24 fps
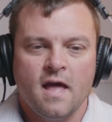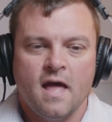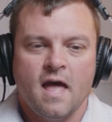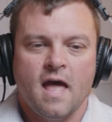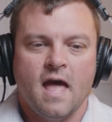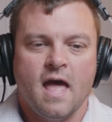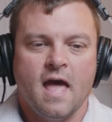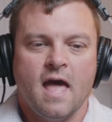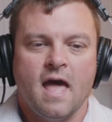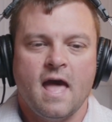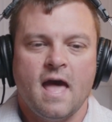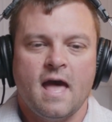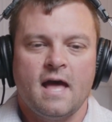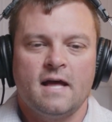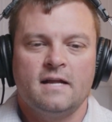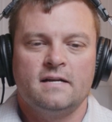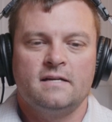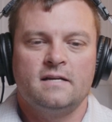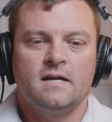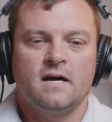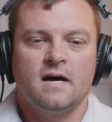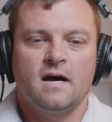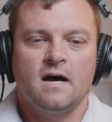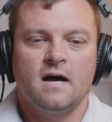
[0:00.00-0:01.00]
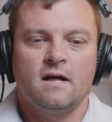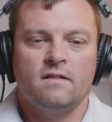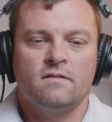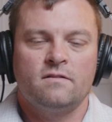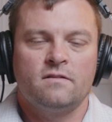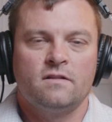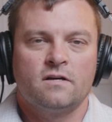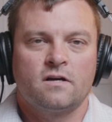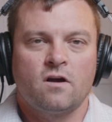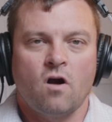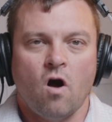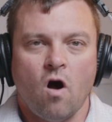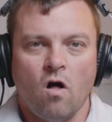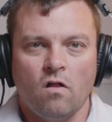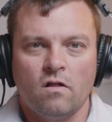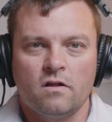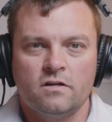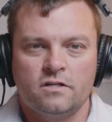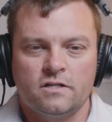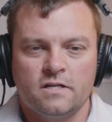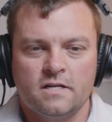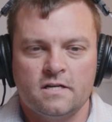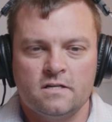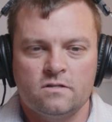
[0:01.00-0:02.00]
And the
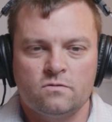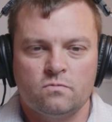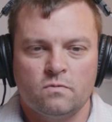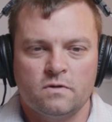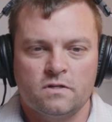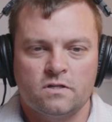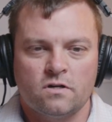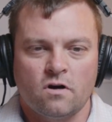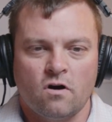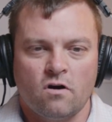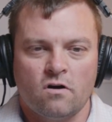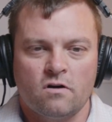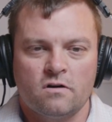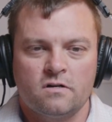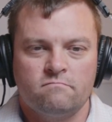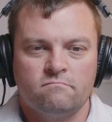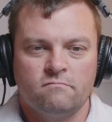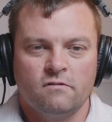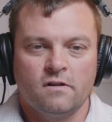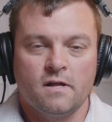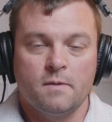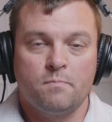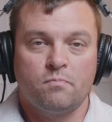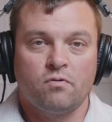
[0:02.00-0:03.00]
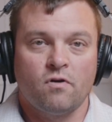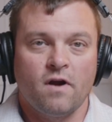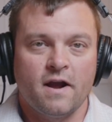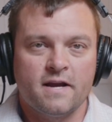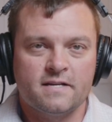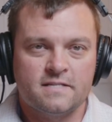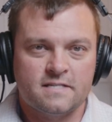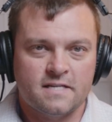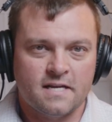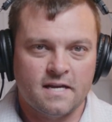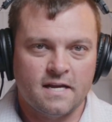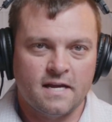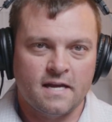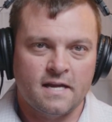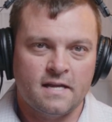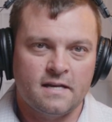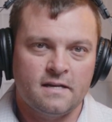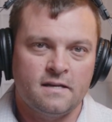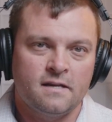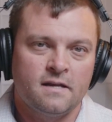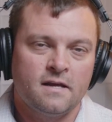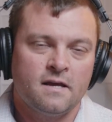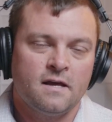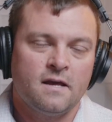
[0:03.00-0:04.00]
colleges, which aren't really pricing
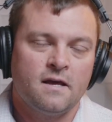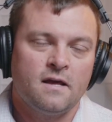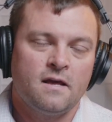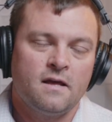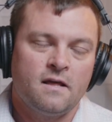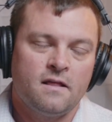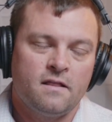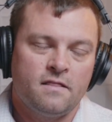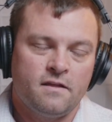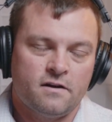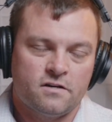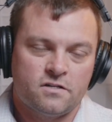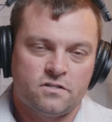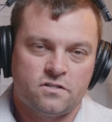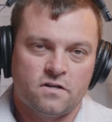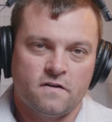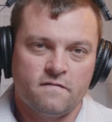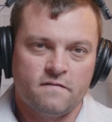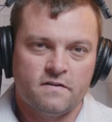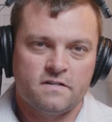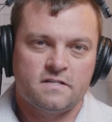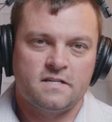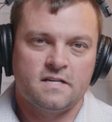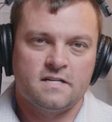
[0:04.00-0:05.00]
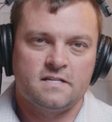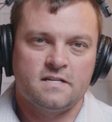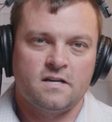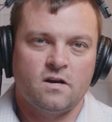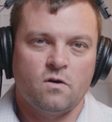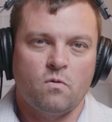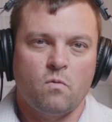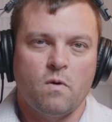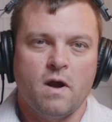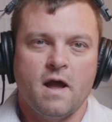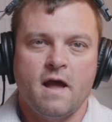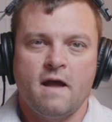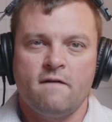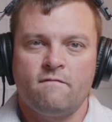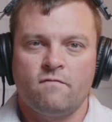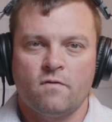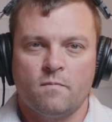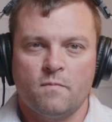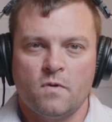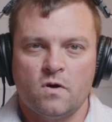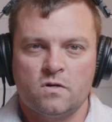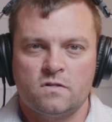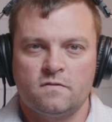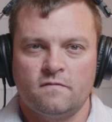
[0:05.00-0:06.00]
their services in a way
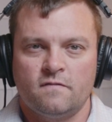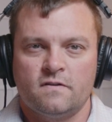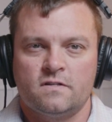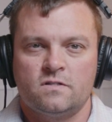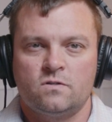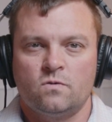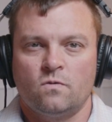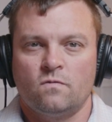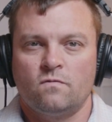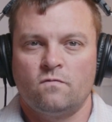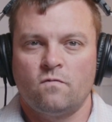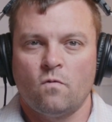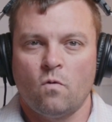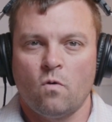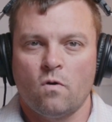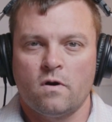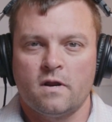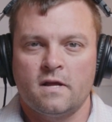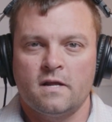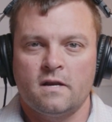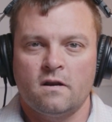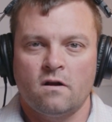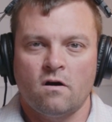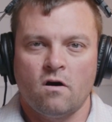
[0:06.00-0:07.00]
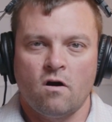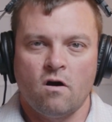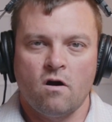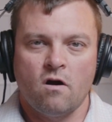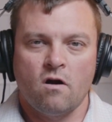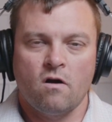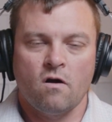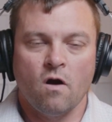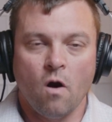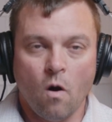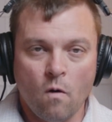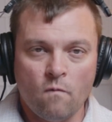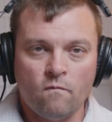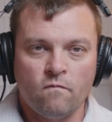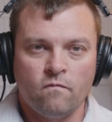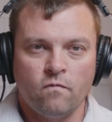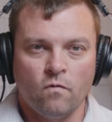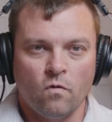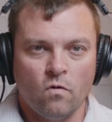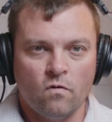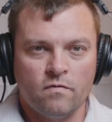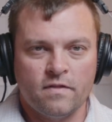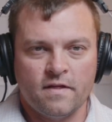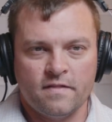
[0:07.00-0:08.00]
for most of us to afford it, are
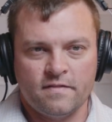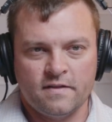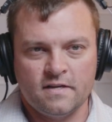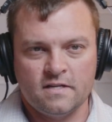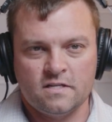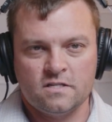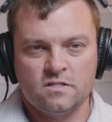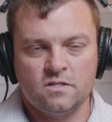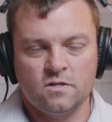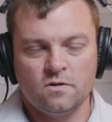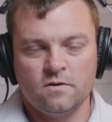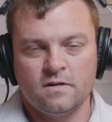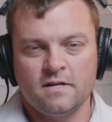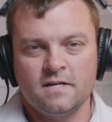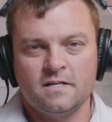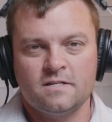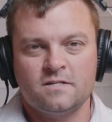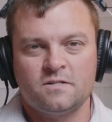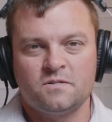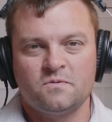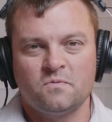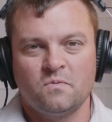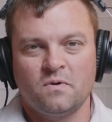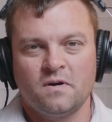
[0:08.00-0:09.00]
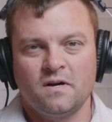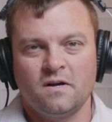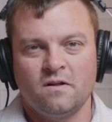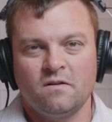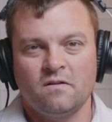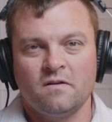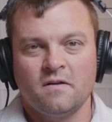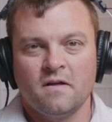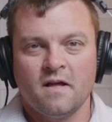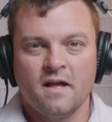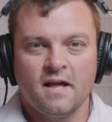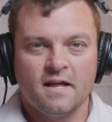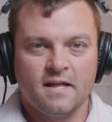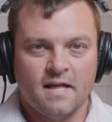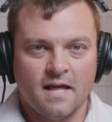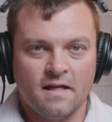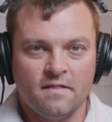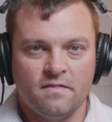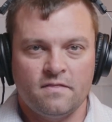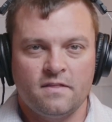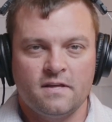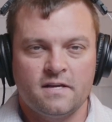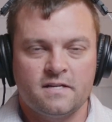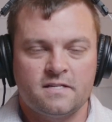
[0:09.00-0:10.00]
hopeful that these students will
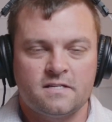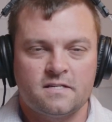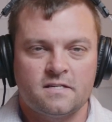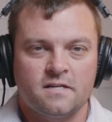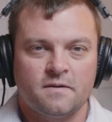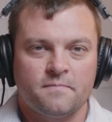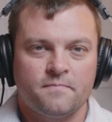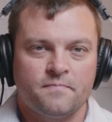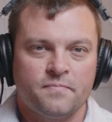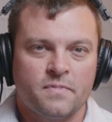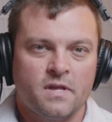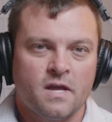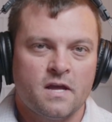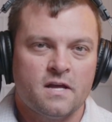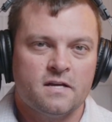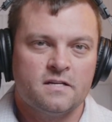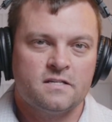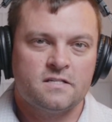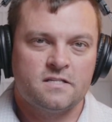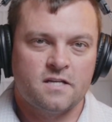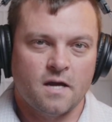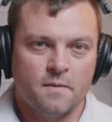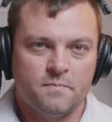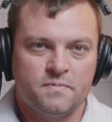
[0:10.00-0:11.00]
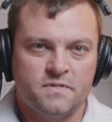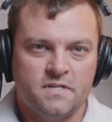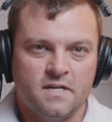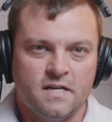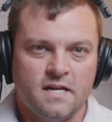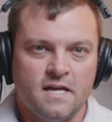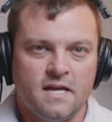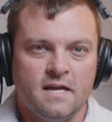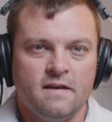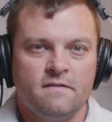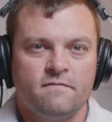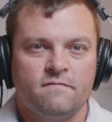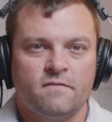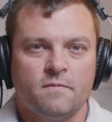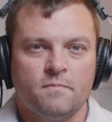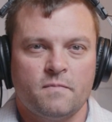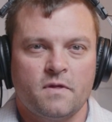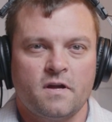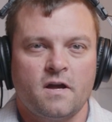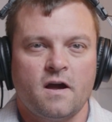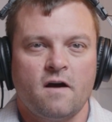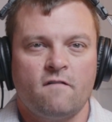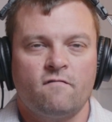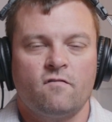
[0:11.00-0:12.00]
get this subsidy
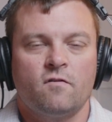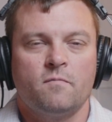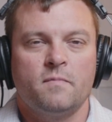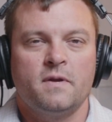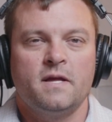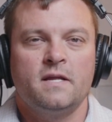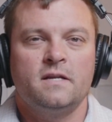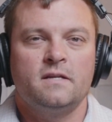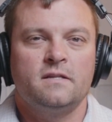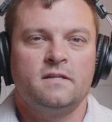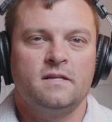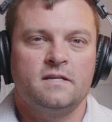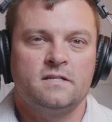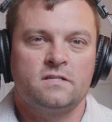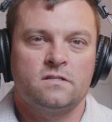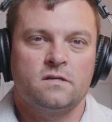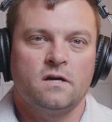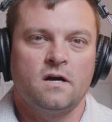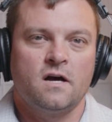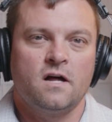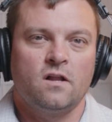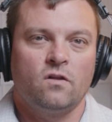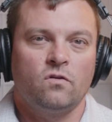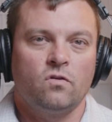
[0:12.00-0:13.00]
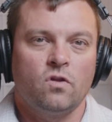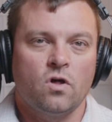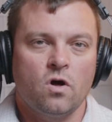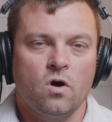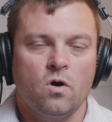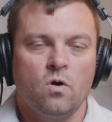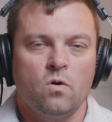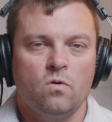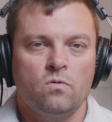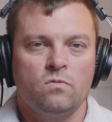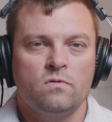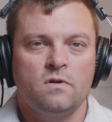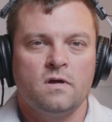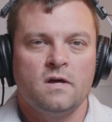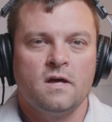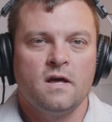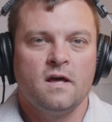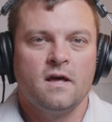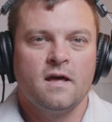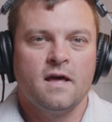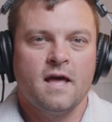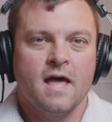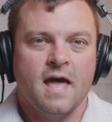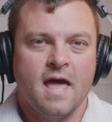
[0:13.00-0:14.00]
from the government, this loan,
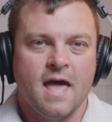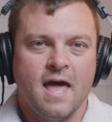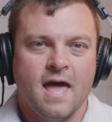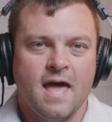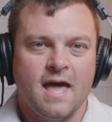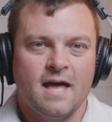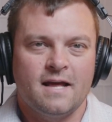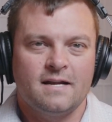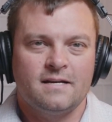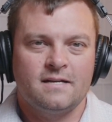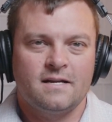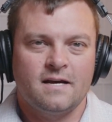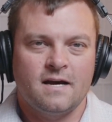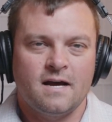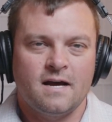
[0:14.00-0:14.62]
and